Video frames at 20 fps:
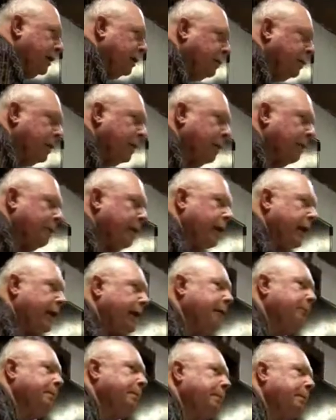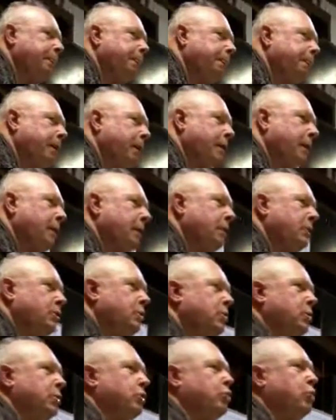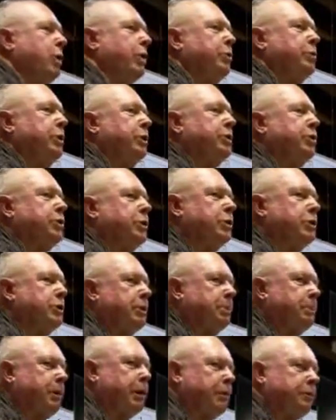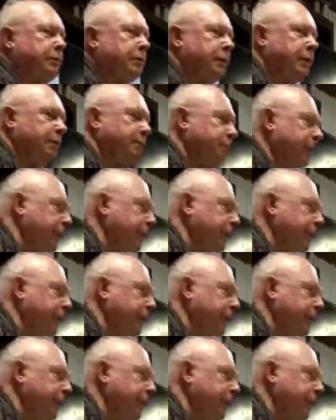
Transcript: like Guatemala, with one resource apart from the